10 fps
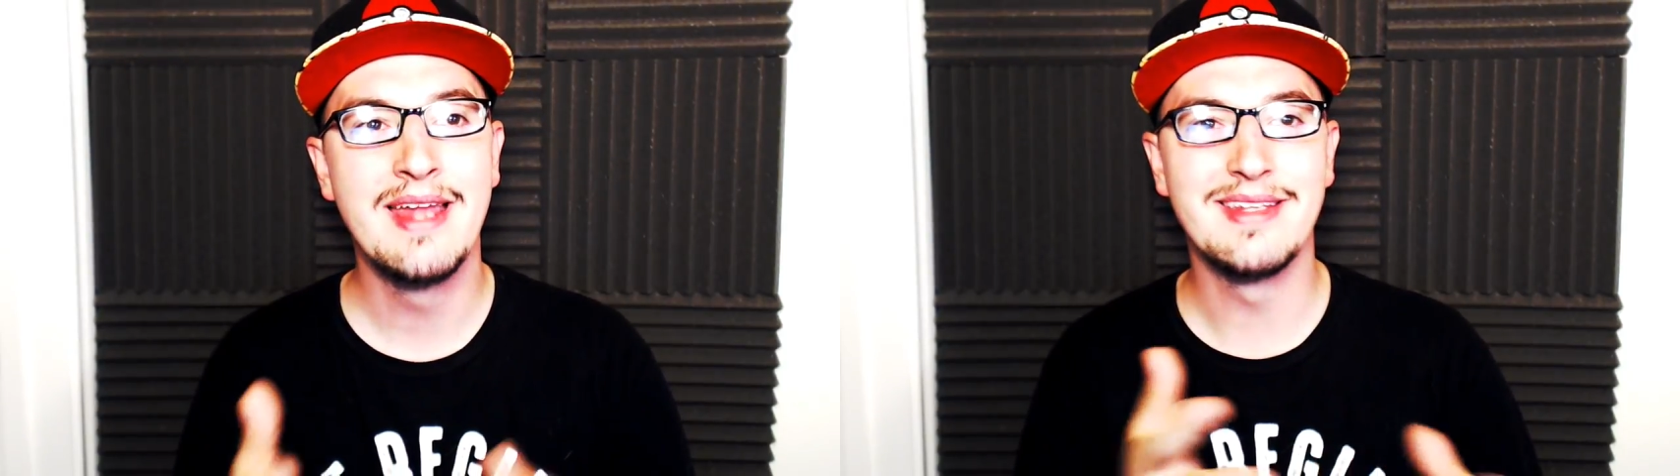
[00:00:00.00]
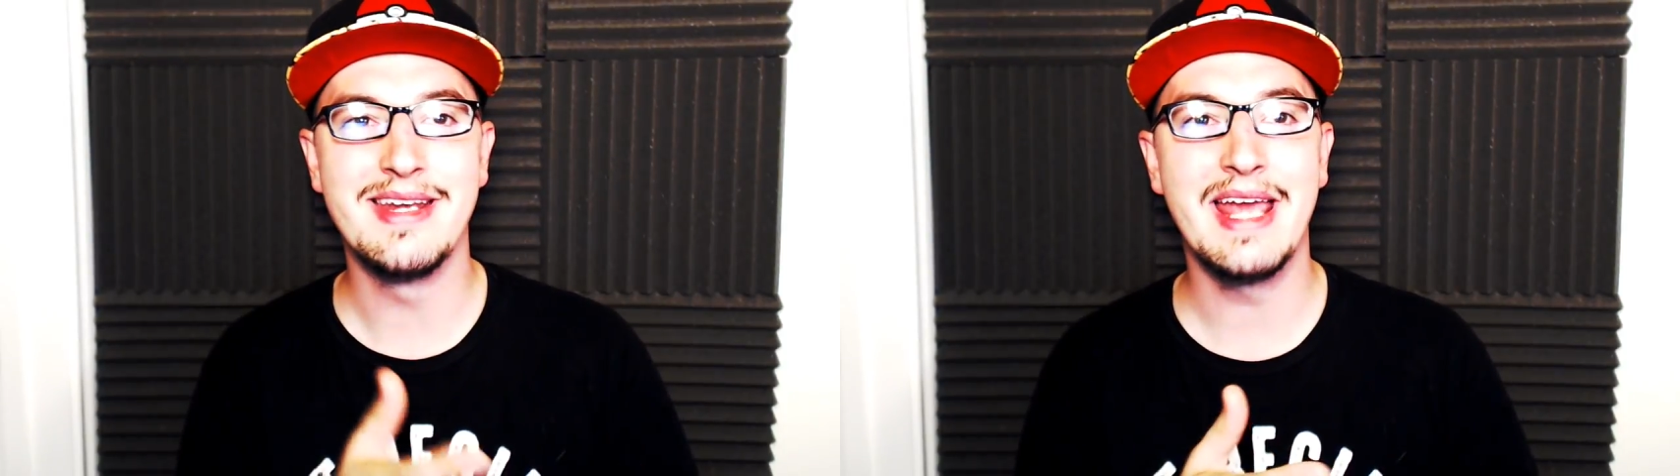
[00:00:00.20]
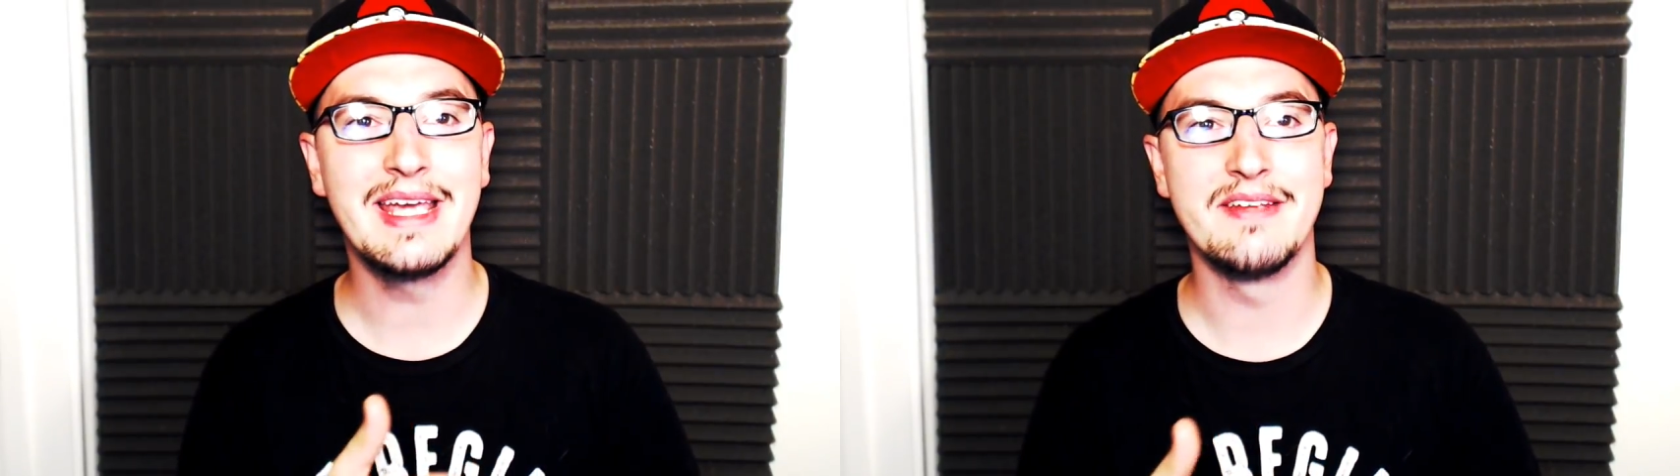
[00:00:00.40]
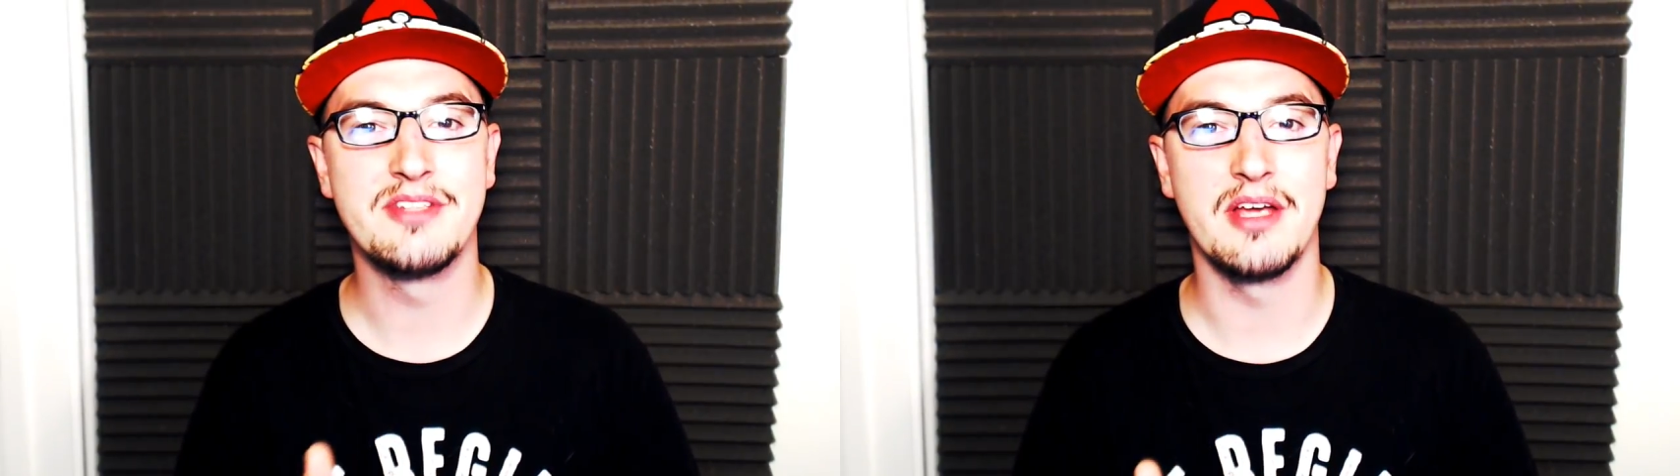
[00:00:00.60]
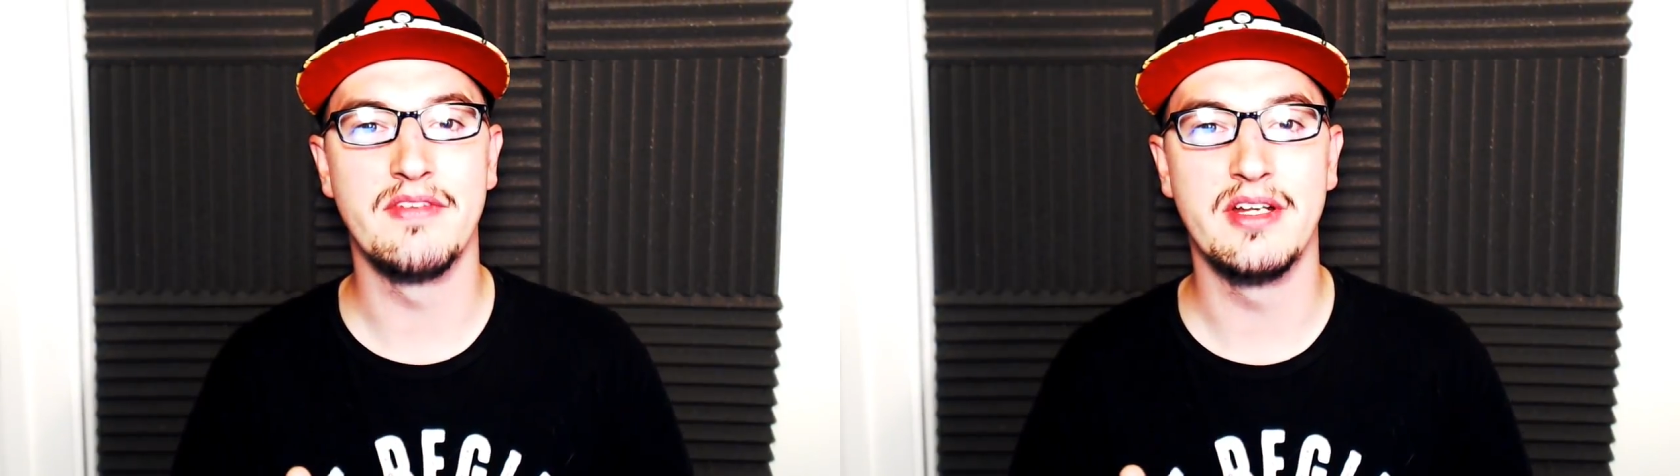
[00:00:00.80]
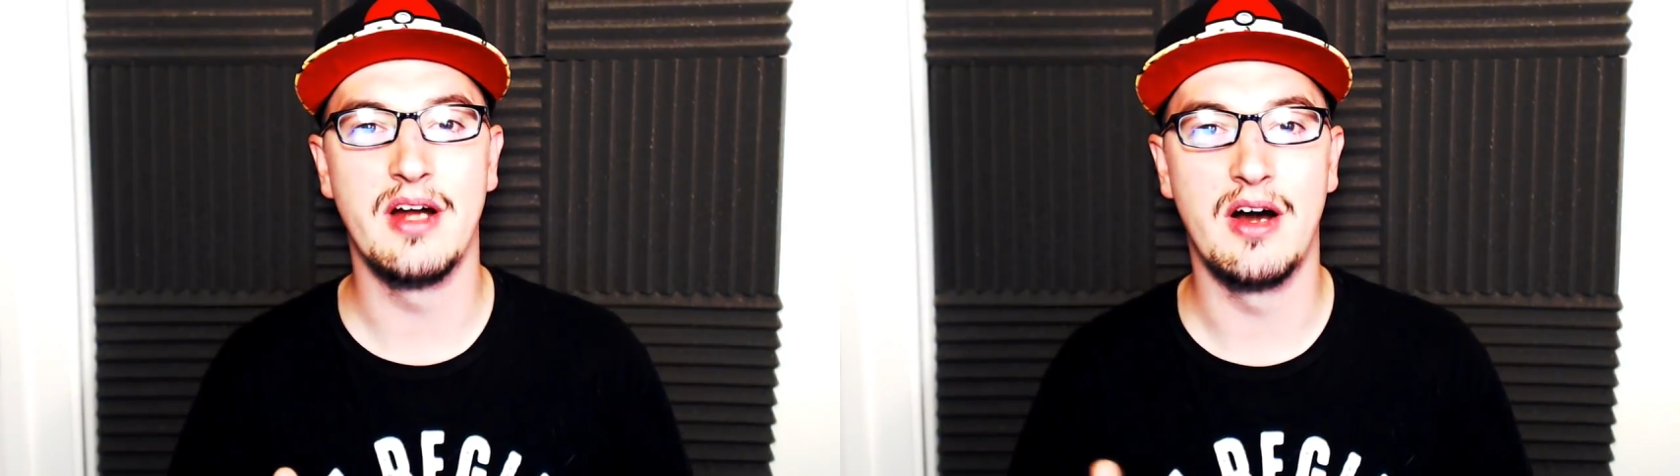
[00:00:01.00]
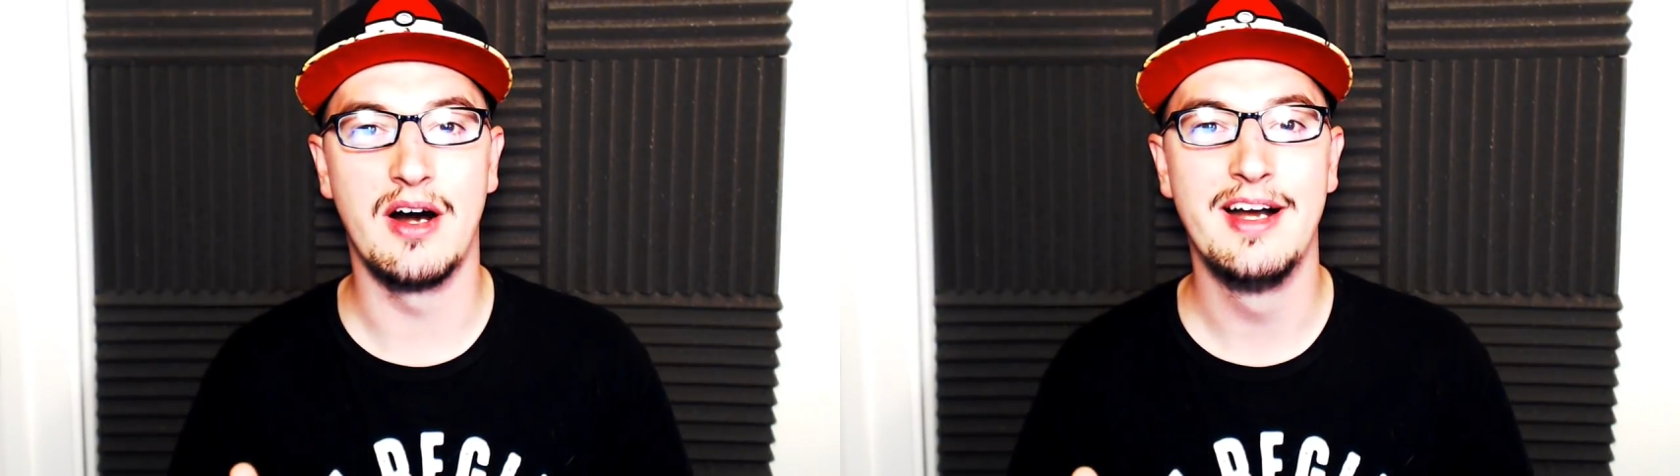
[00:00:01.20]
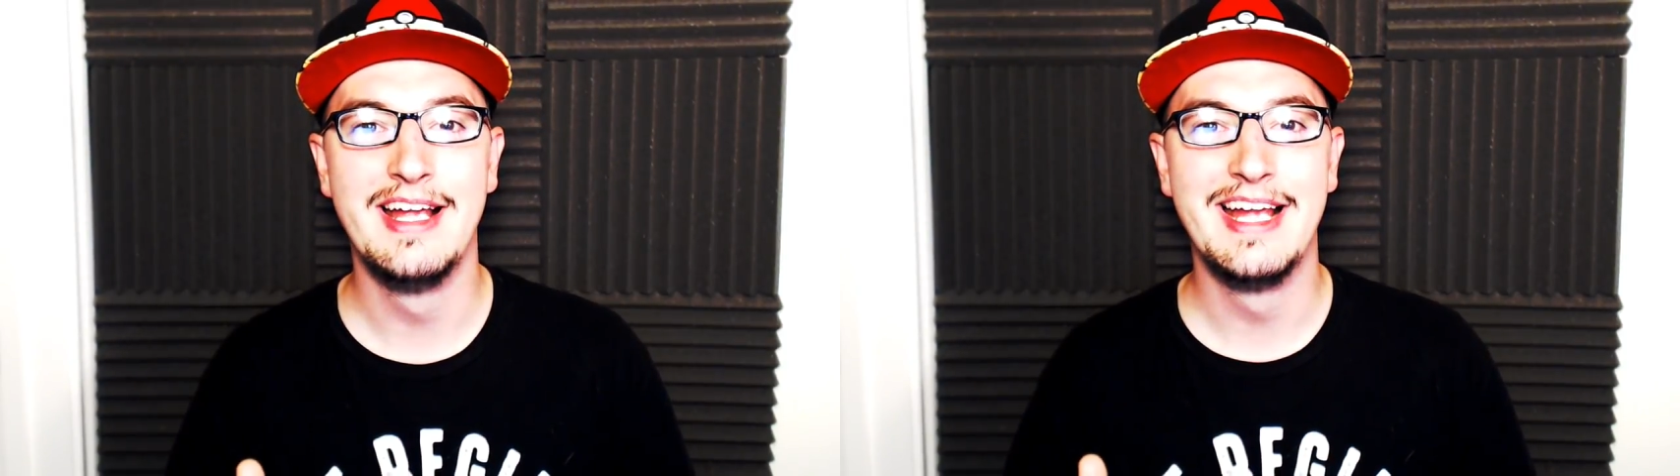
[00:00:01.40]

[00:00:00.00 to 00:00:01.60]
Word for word: the negatives of it are,